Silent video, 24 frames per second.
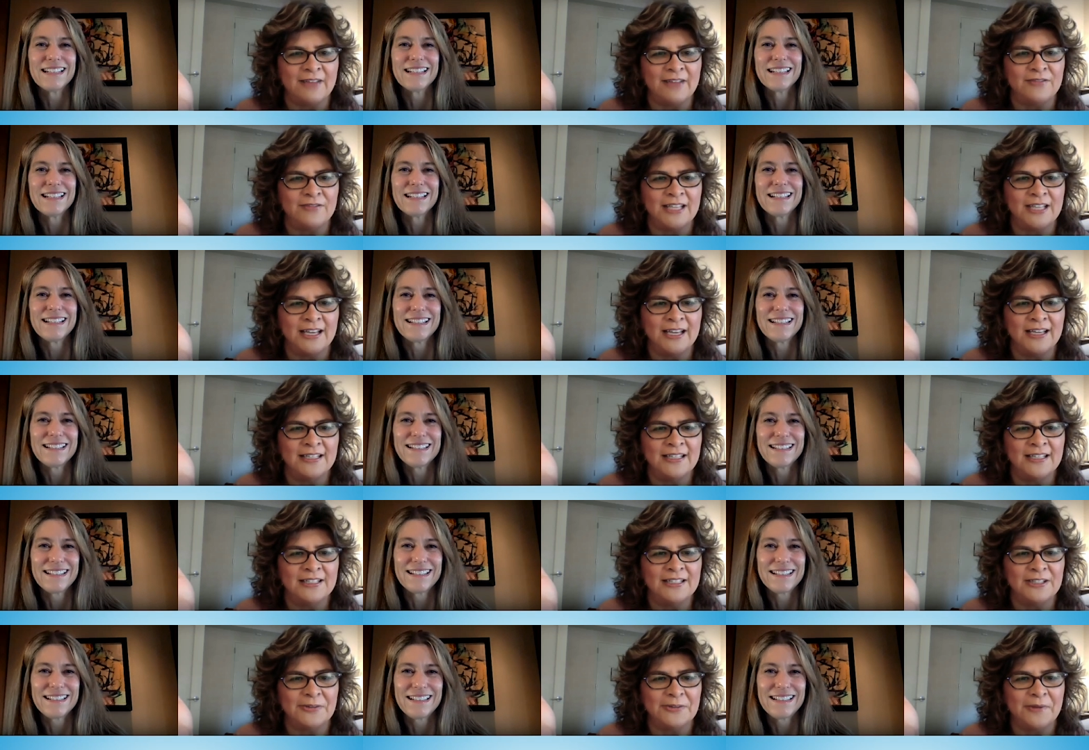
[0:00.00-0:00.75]

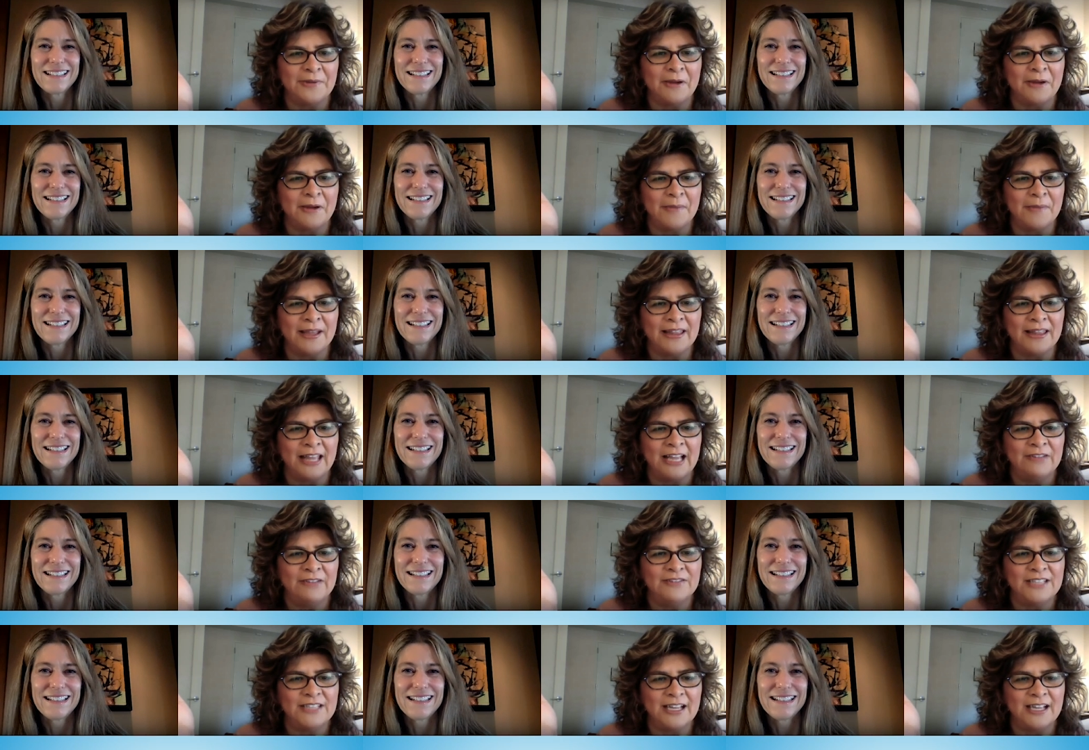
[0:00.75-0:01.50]
Speaker 1: done throughout my
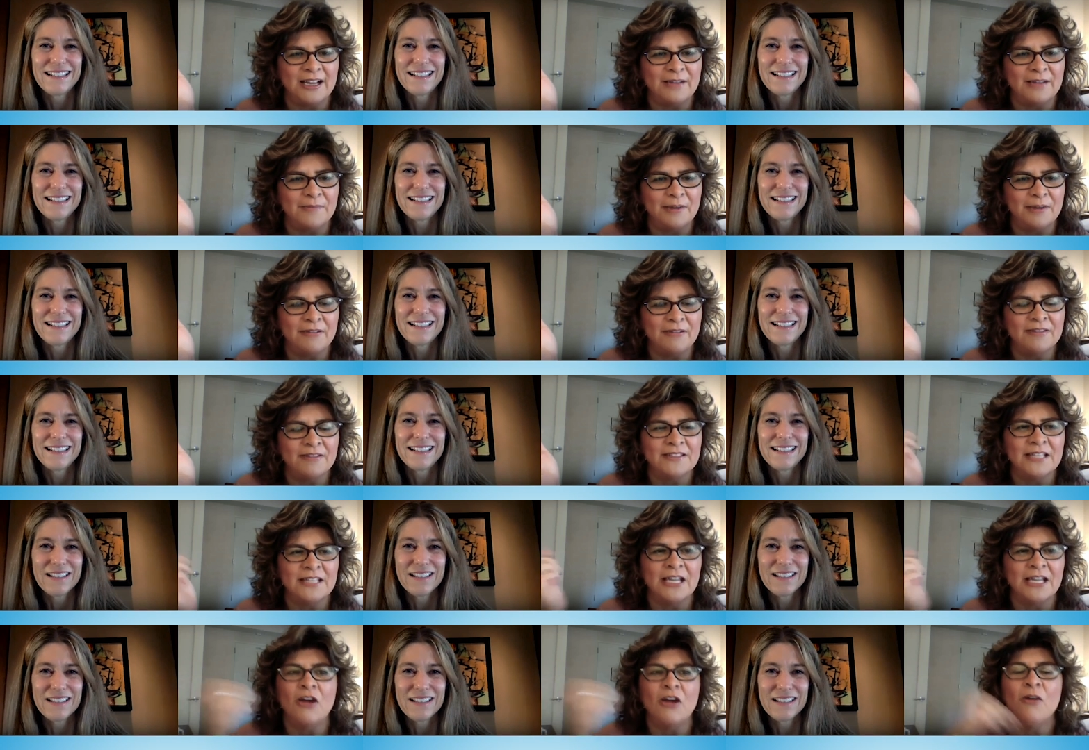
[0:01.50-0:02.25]
lifetime, I was
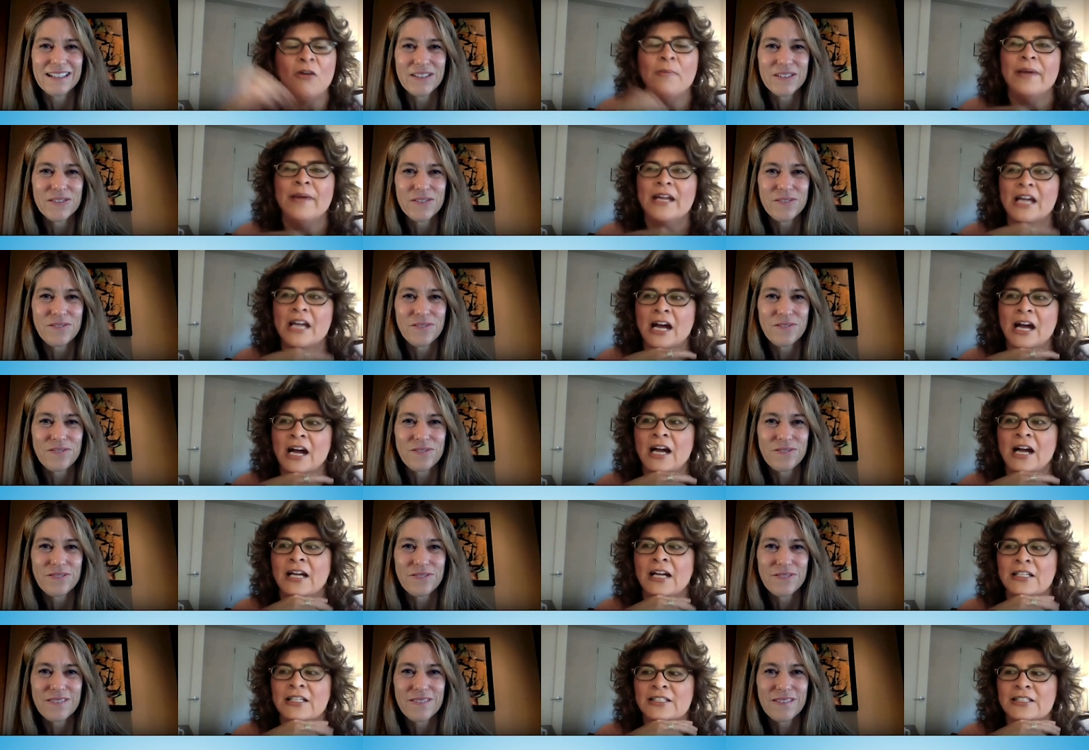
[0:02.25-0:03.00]
like, oh my
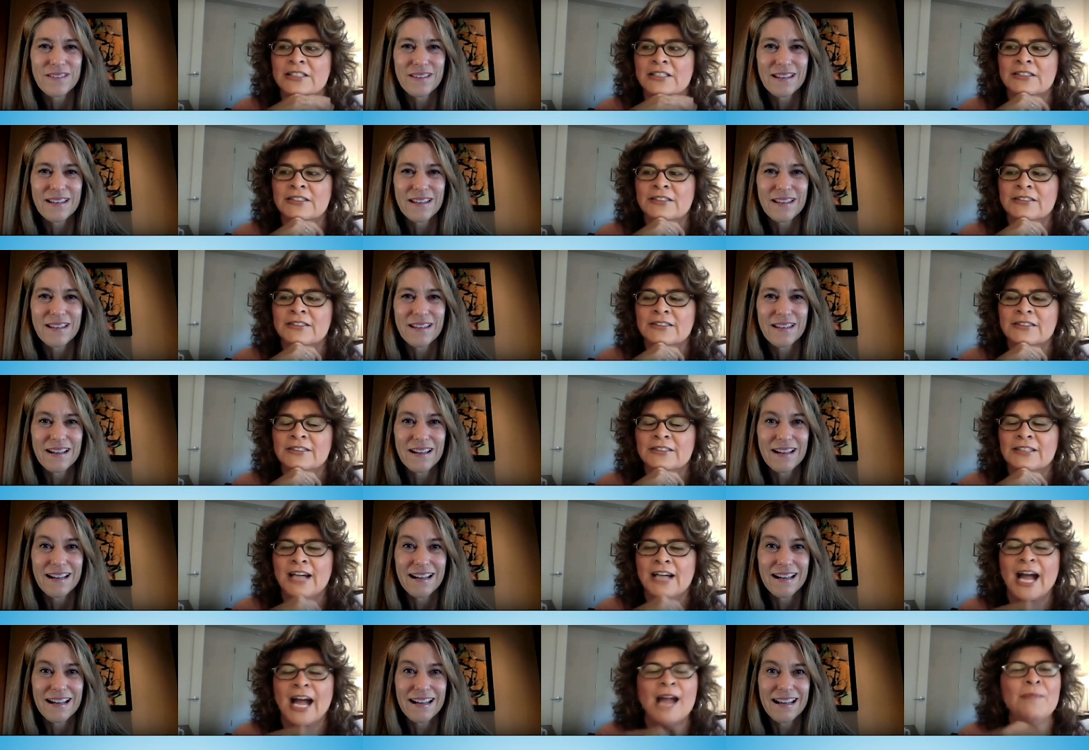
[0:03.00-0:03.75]
gosh,
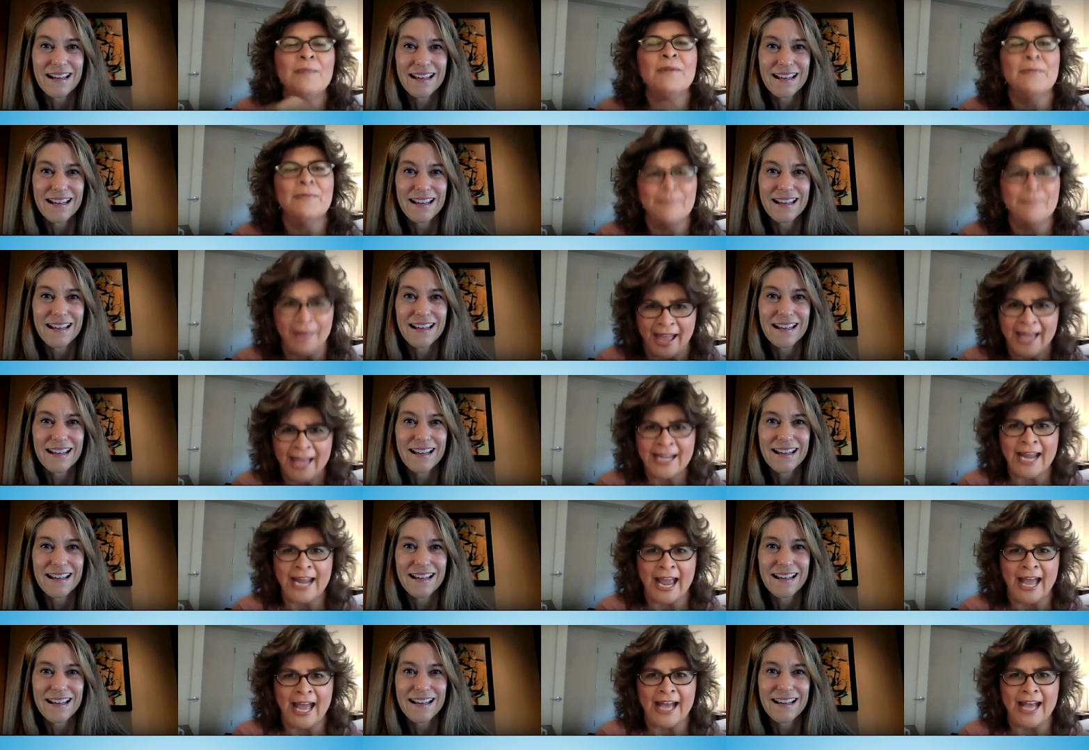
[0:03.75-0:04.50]
I'm a
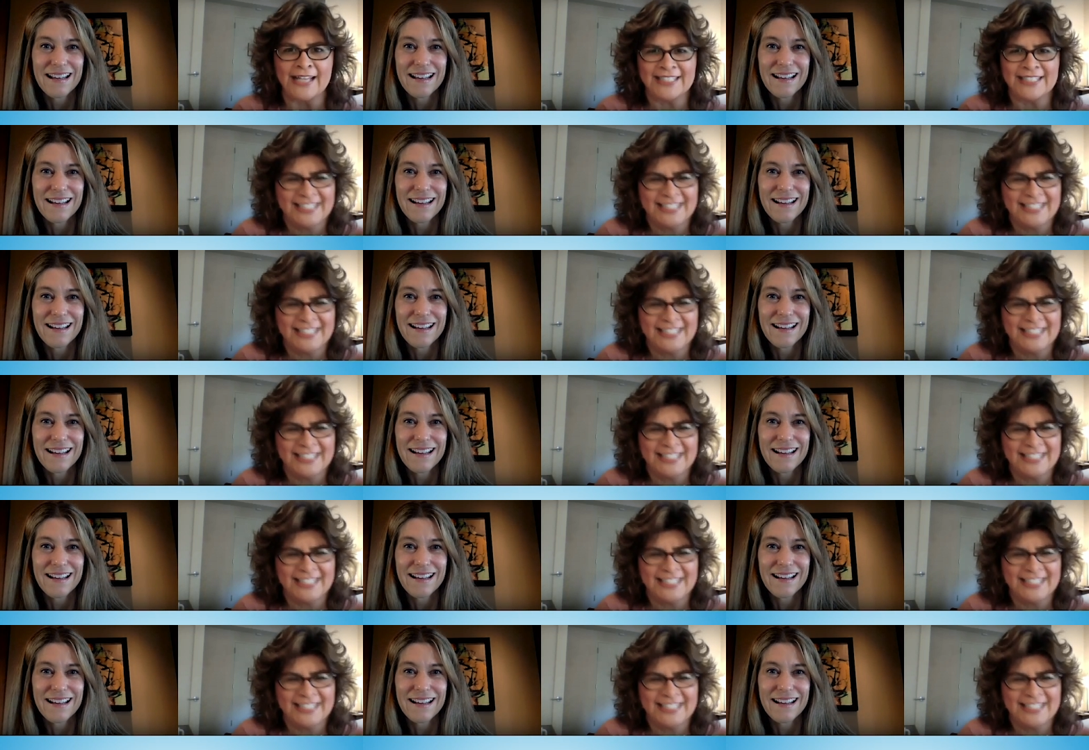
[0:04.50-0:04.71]
badass.